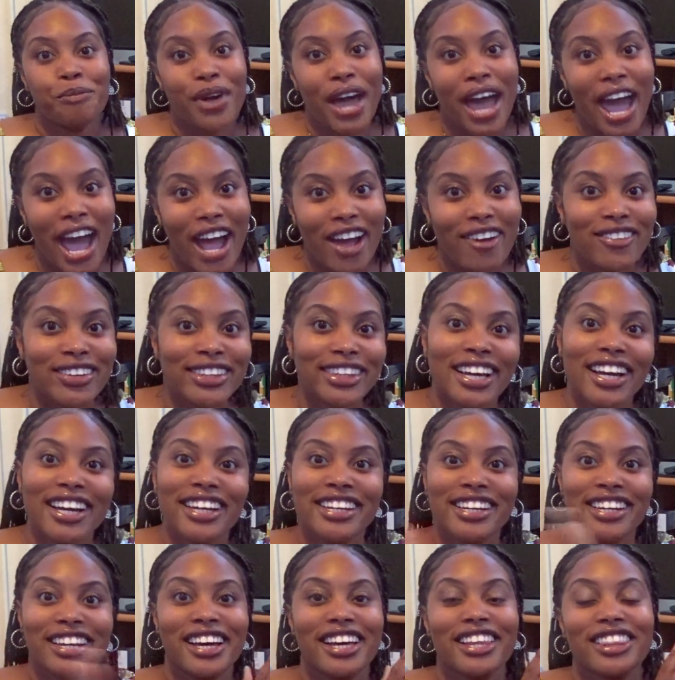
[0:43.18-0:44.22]
back with
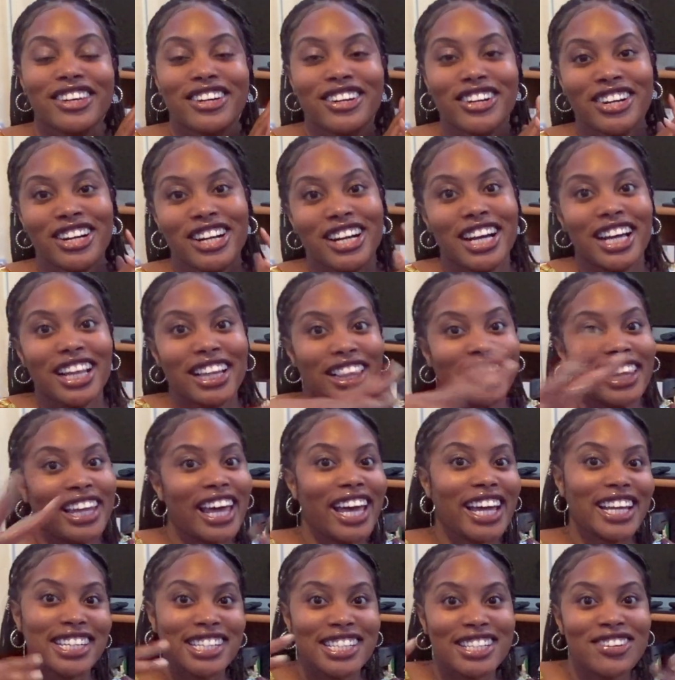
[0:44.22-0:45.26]
another
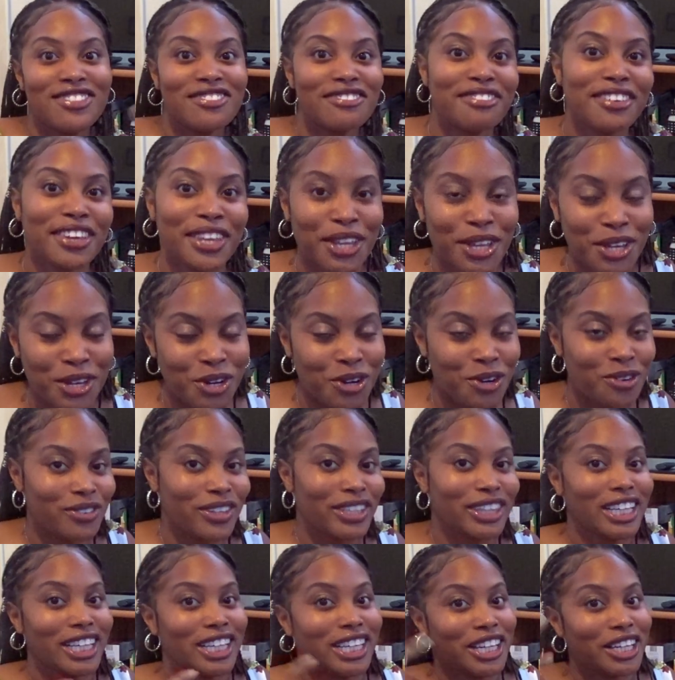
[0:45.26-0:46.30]
collection video,
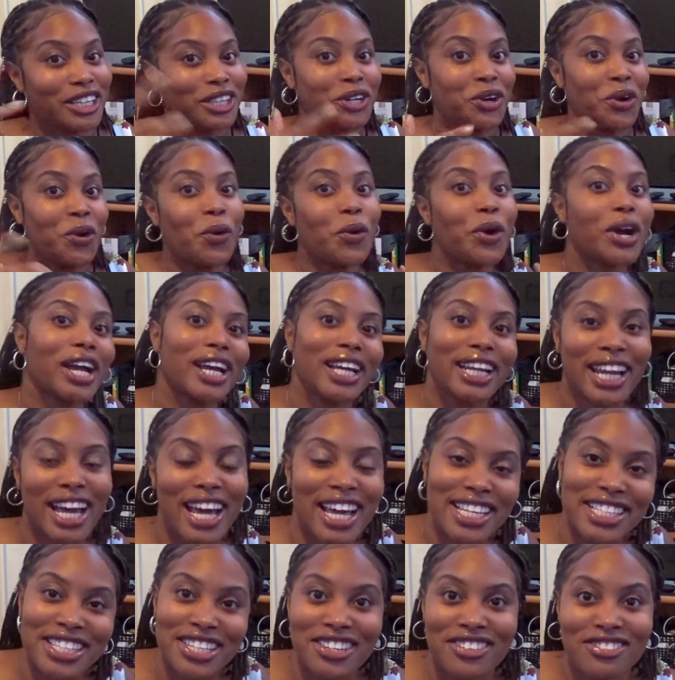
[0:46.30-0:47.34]
with another
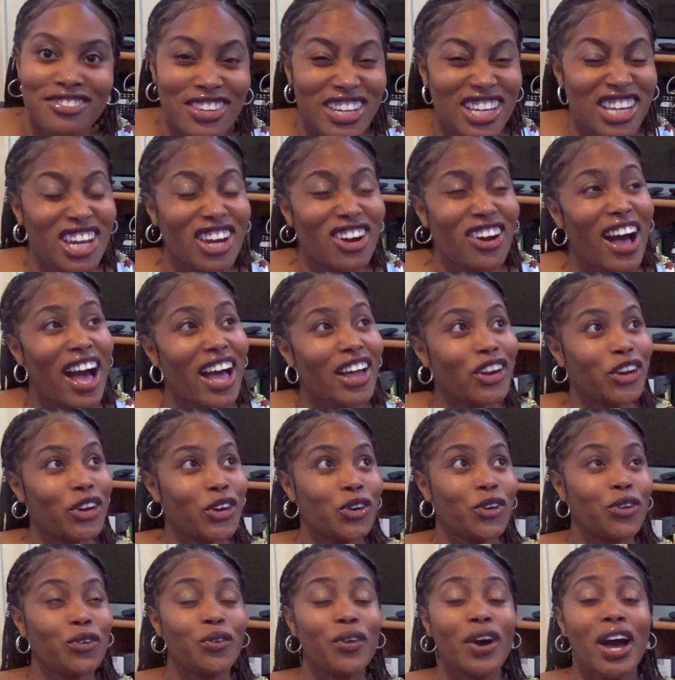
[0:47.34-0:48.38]
organizing video. I
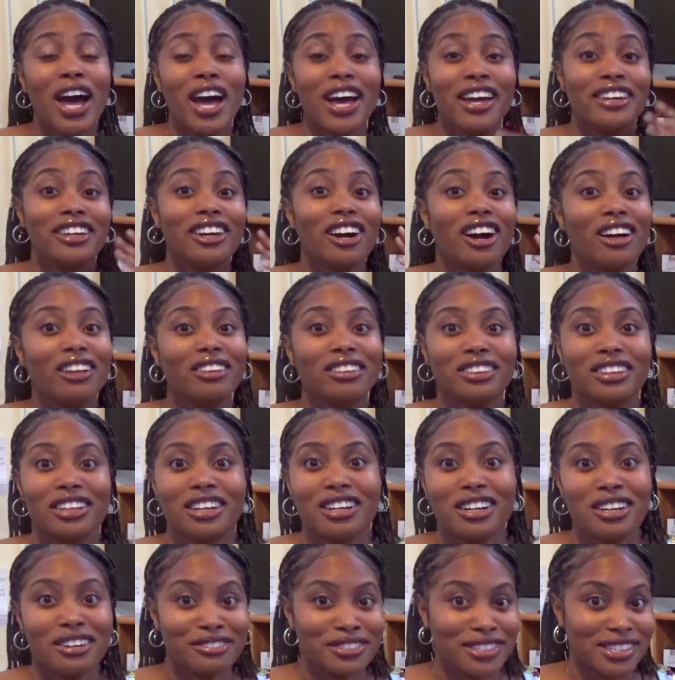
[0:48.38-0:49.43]
know y'all
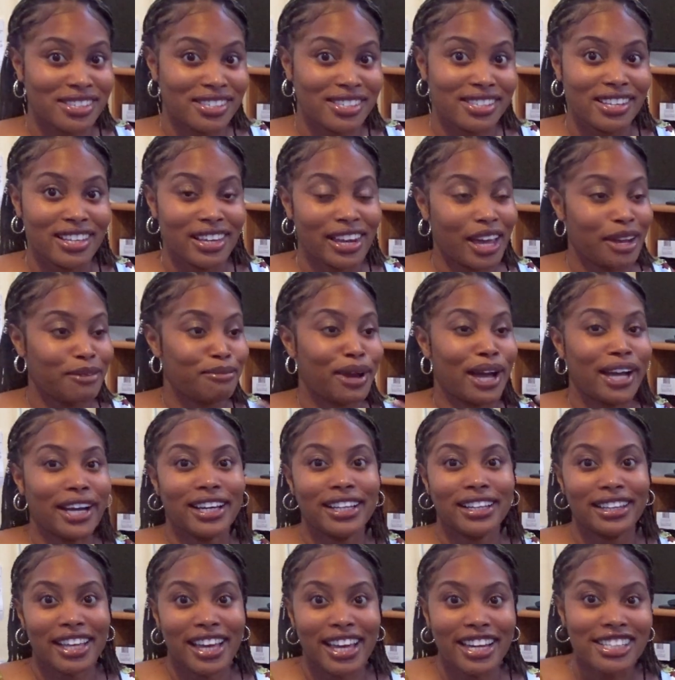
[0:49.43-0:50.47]
love to see like my
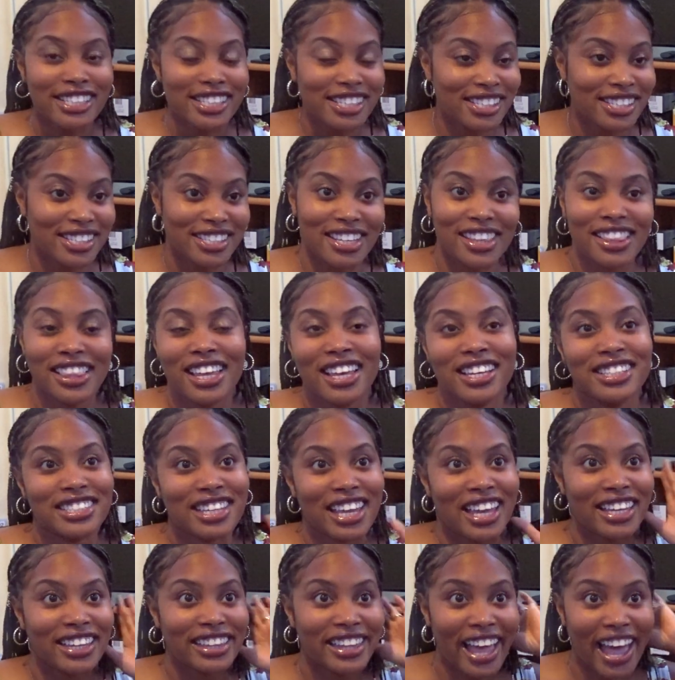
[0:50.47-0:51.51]
collections and things
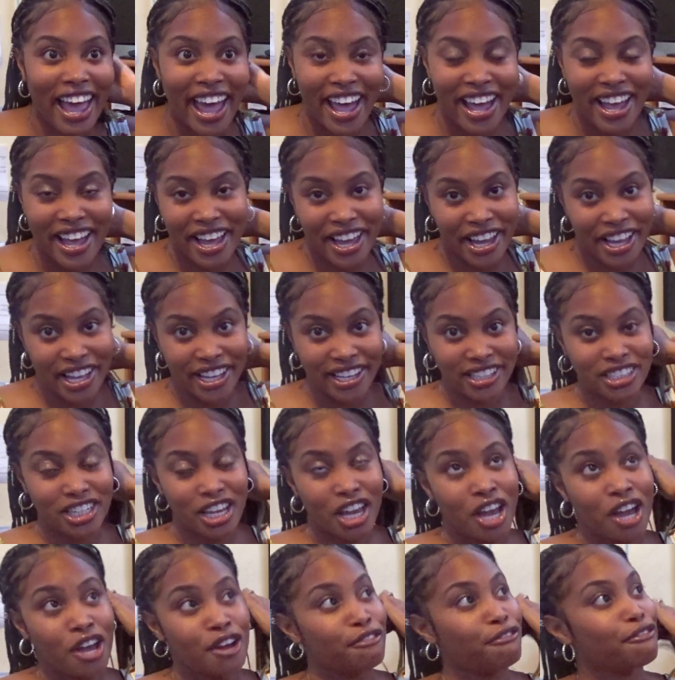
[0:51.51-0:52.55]
like that, and
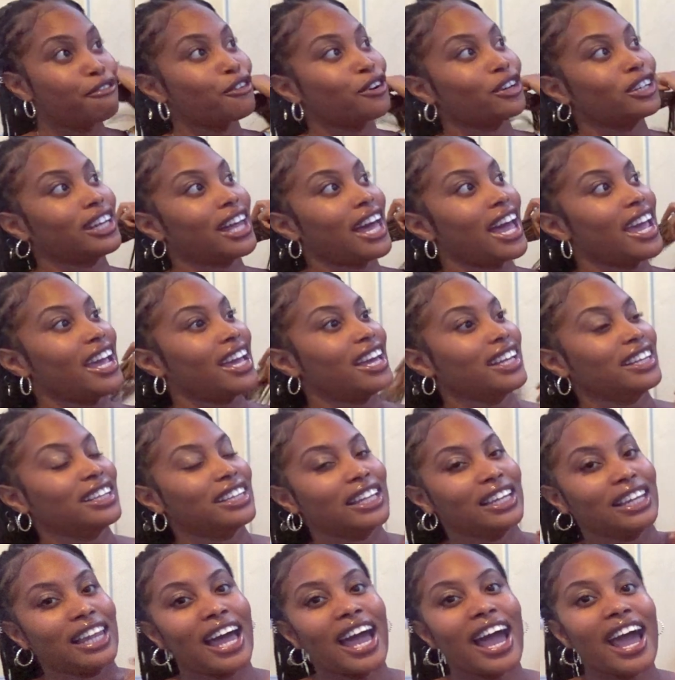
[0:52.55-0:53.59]
for like
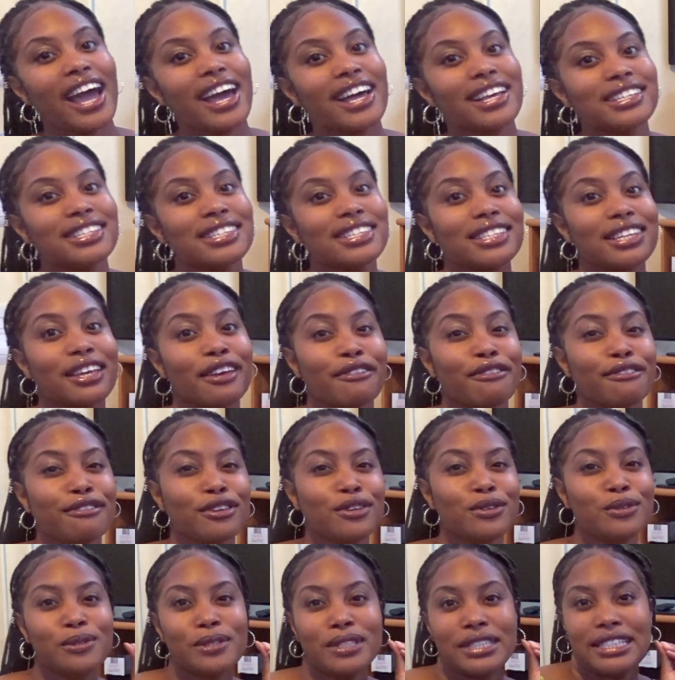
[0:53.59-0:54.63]
the last
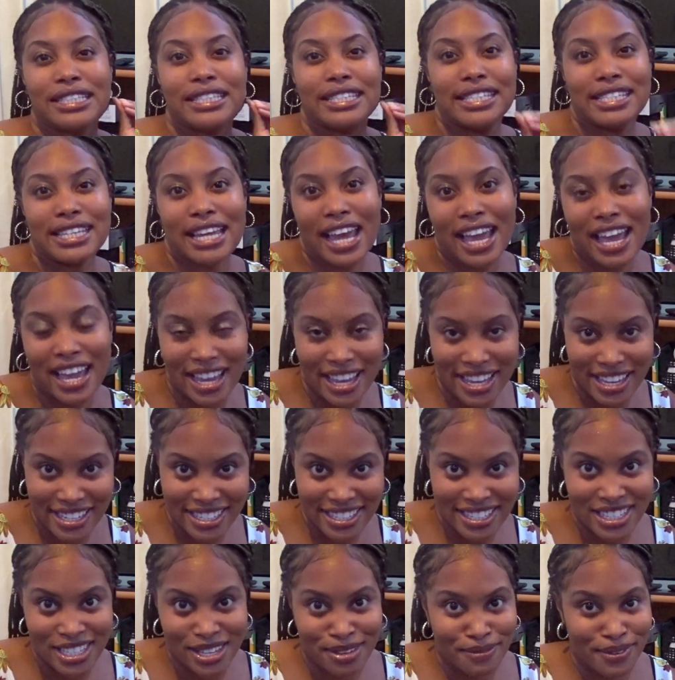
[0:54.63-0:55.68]
few
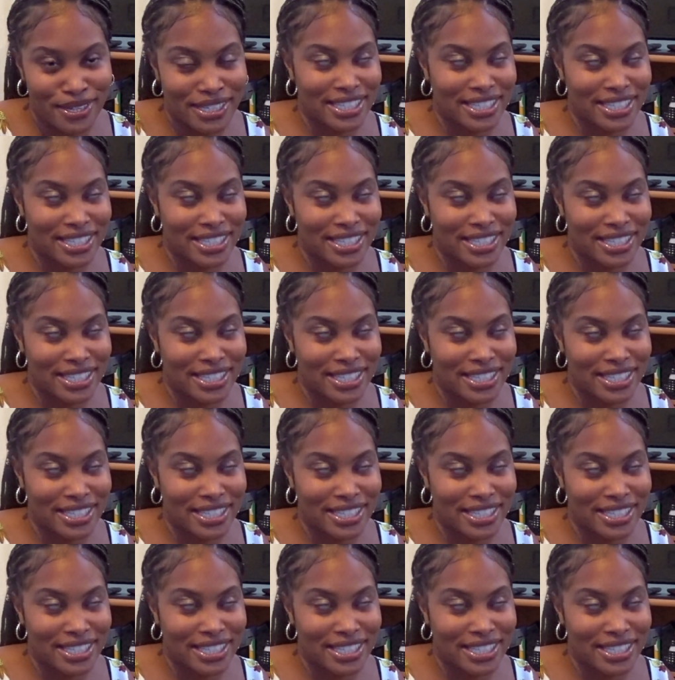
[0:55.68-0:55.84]
days, let me